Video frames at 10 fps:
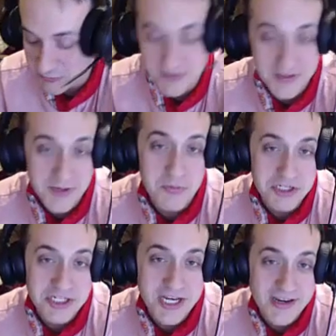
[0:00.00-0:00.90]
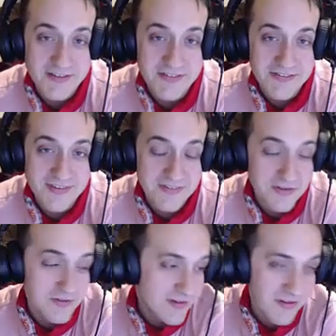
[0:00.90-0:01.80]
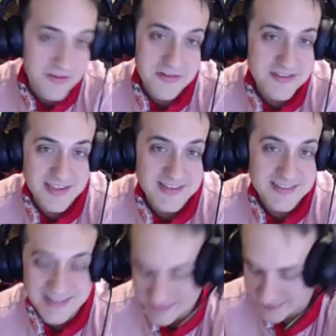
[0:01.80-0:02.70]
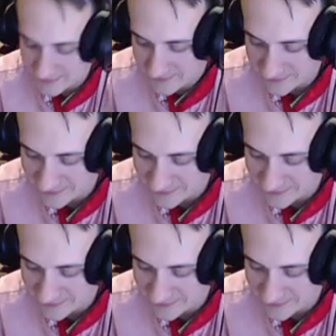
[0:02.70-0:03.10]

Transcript: I would really appreciate it if you did all those things.